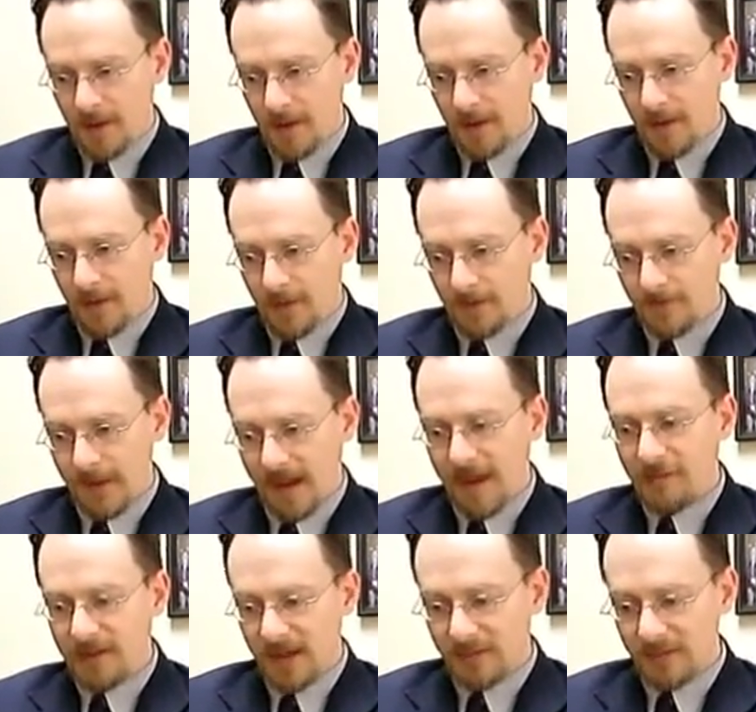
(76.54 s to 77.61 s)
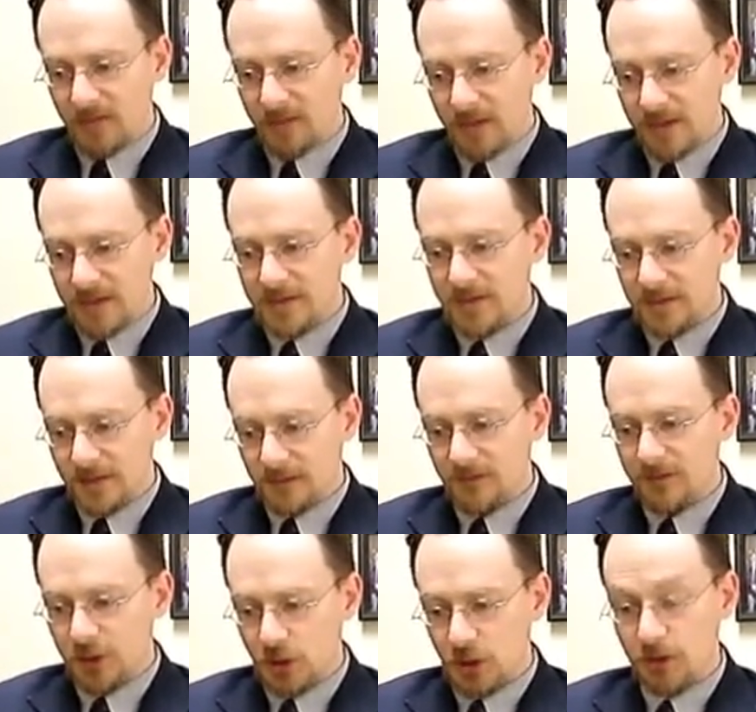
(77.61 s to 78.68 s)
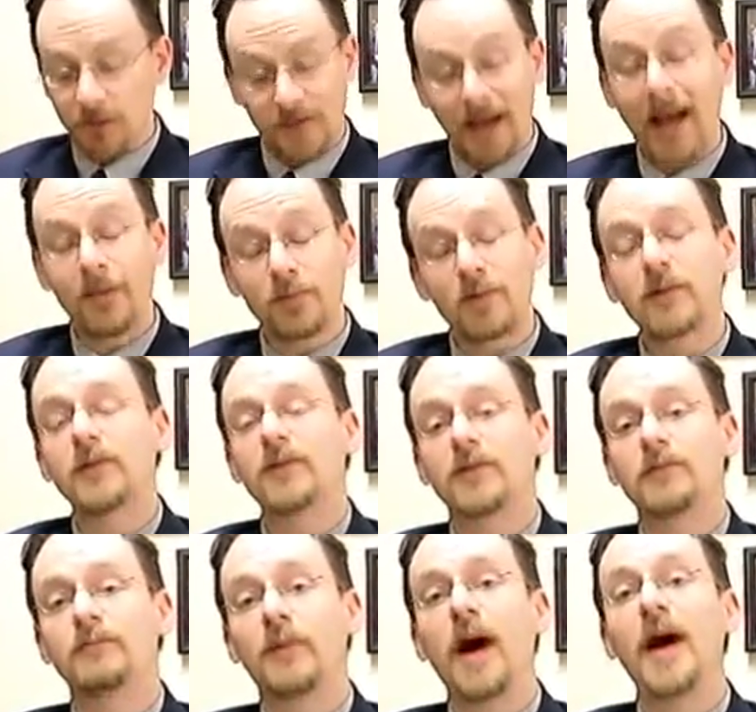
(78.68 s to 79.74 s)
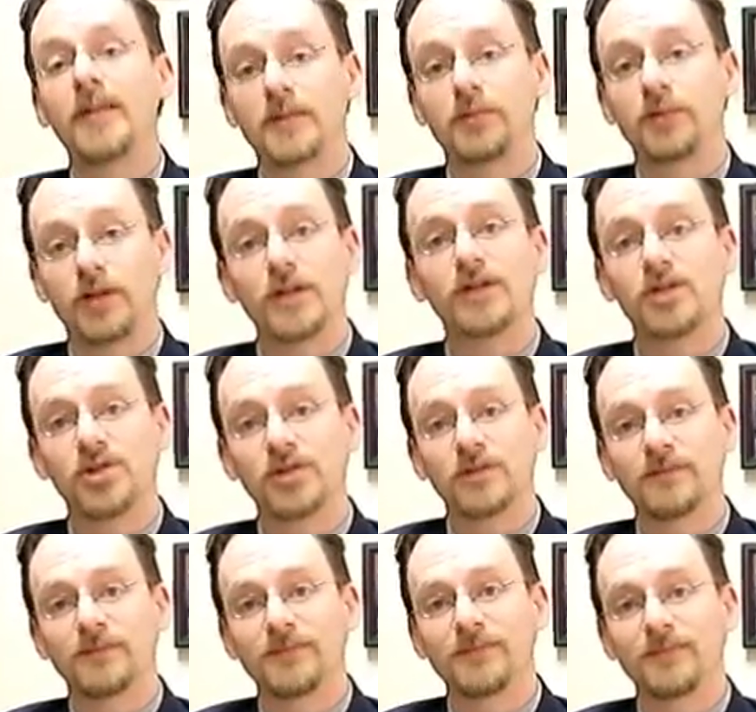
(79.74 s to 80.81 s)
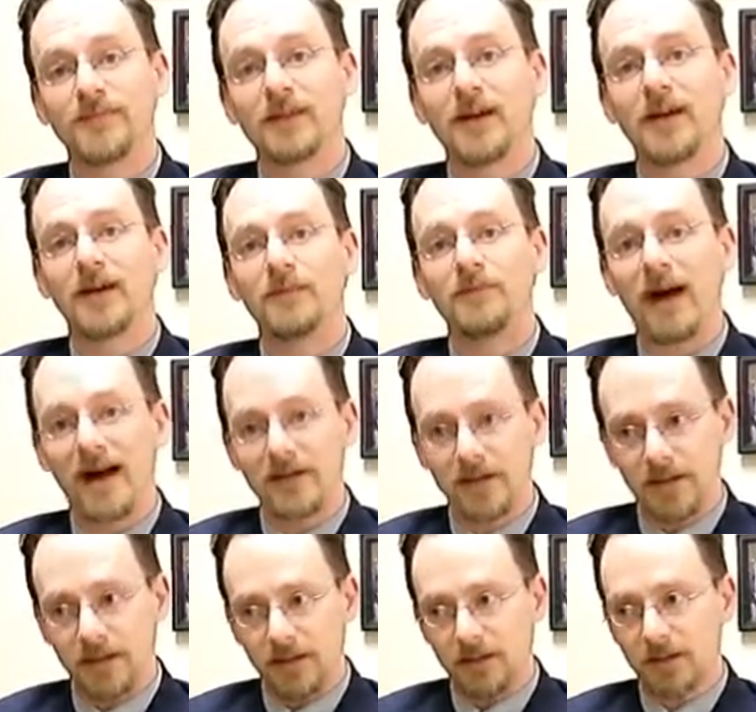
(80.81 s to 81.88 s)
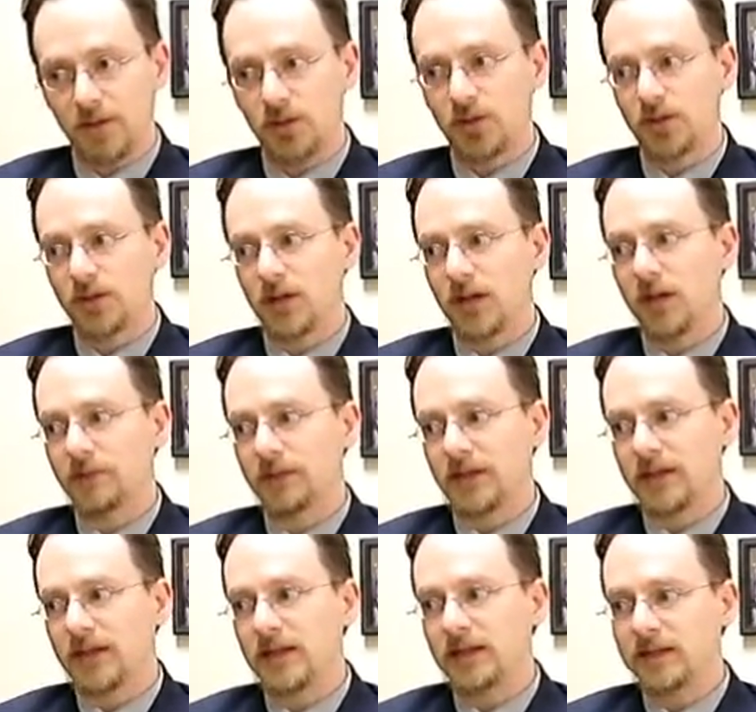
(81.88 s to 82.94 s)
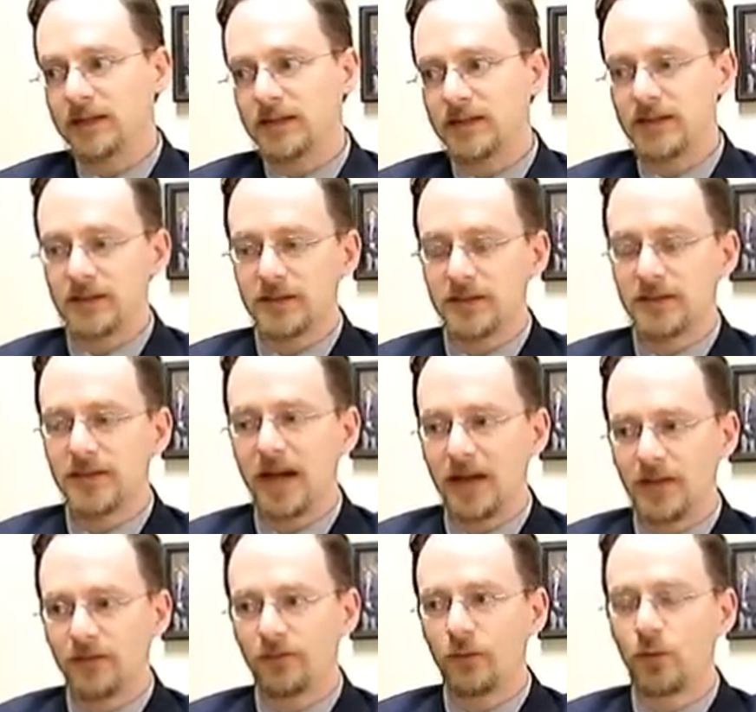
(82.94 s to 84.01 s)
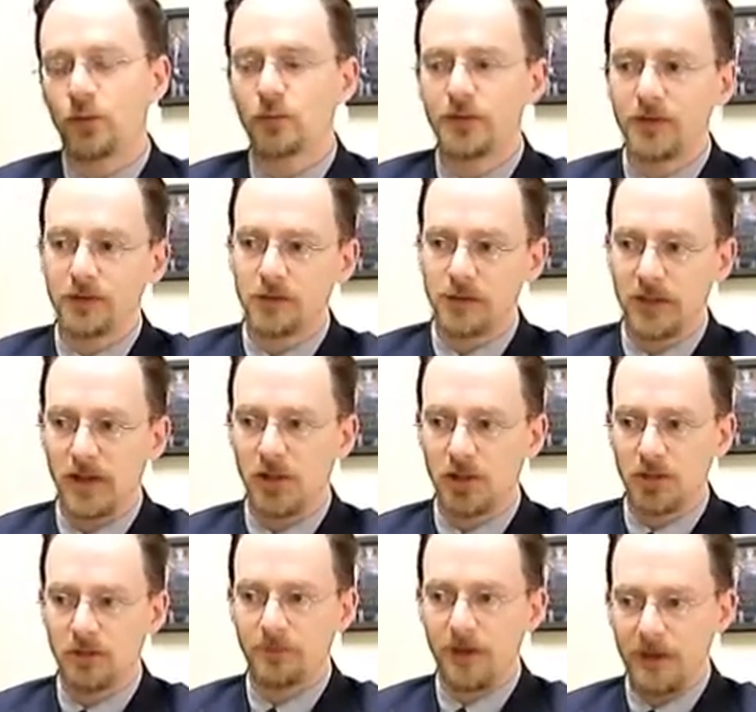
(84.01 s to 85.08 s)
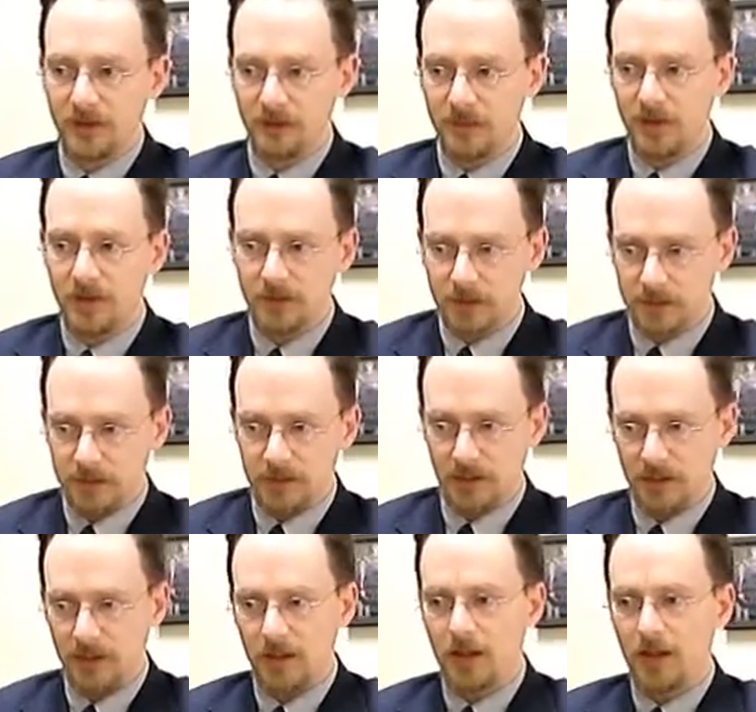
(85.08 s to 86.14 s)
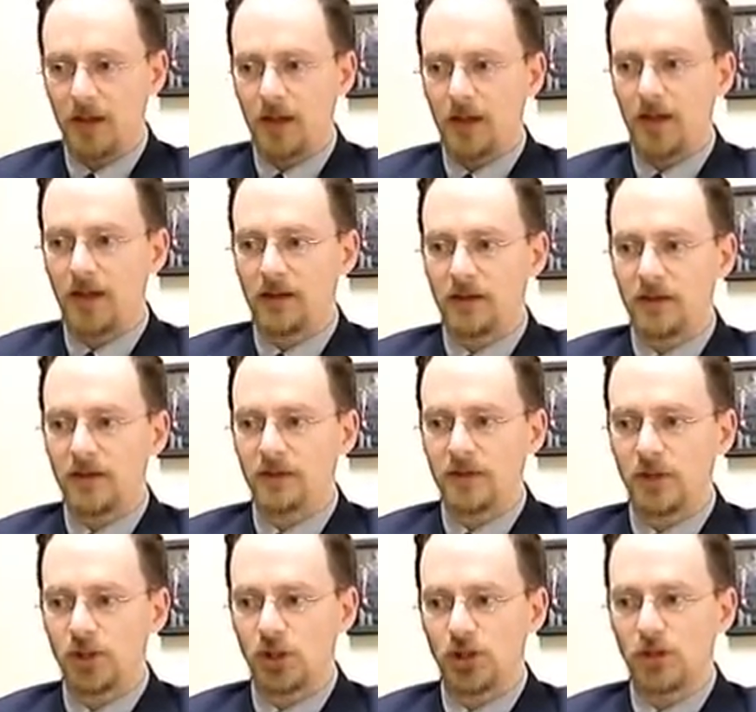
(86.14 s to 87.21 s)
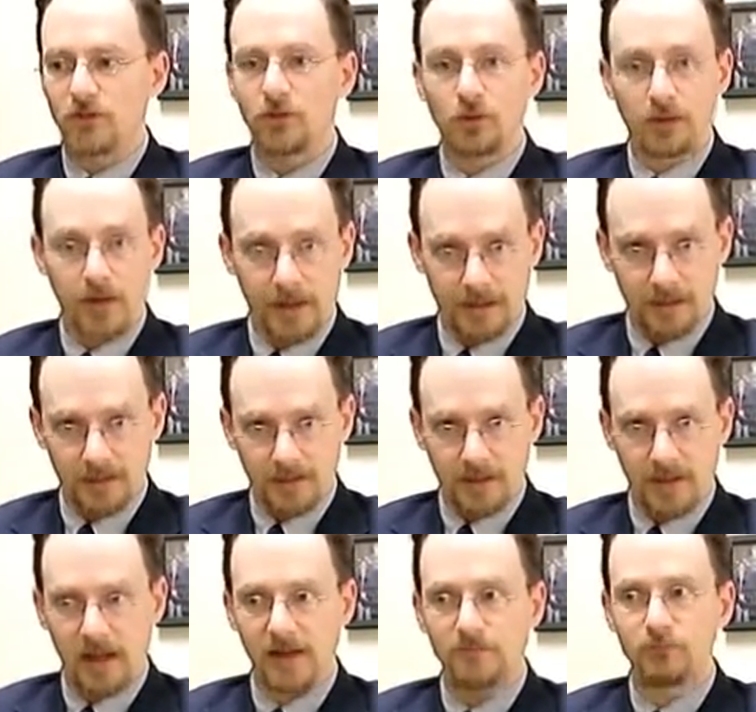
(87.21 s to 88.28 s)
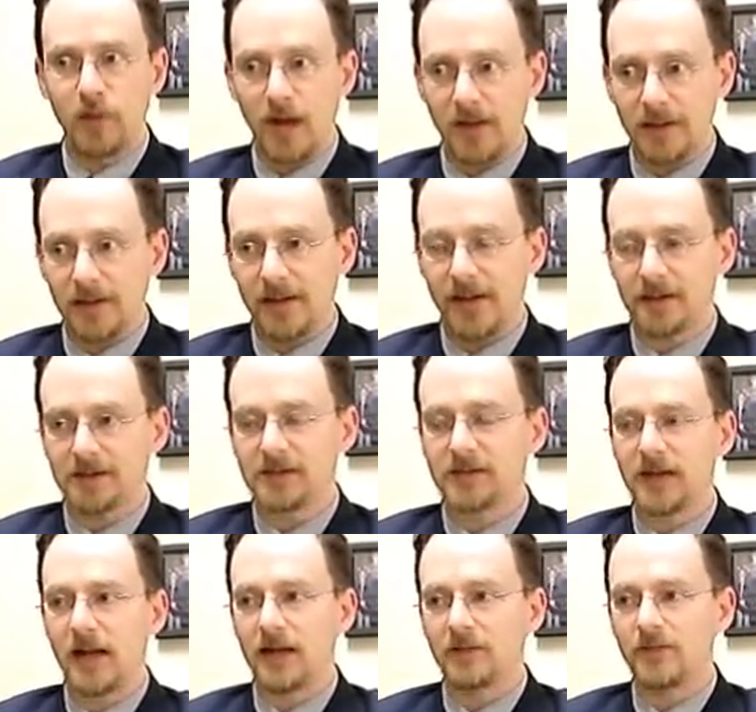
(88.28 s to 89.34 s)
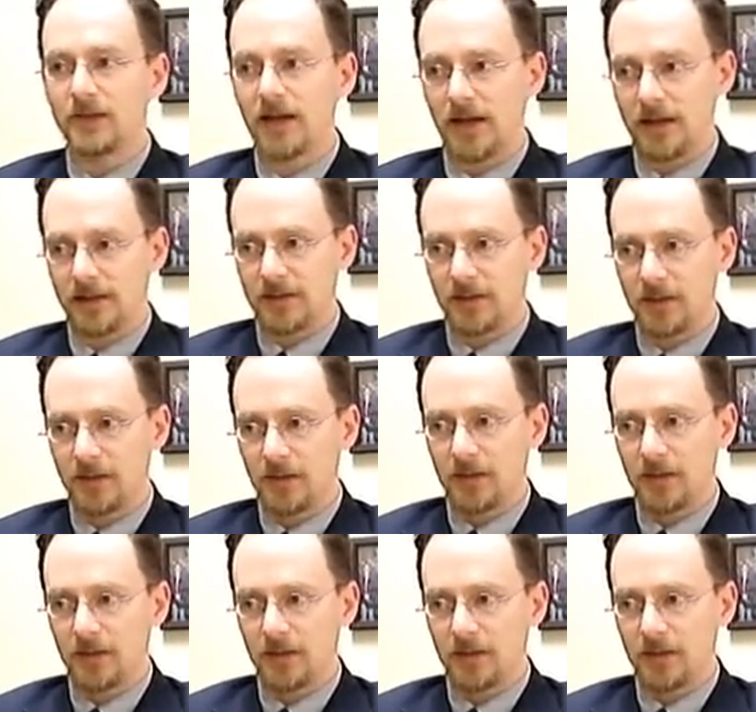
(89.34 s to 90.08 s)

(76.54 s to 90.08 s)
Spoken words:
I would have to say it's the invention of capitalism by the British, by the English, beginning in 1694 with the creation of the Bank of England and the invention of credit and money as a sign of debt.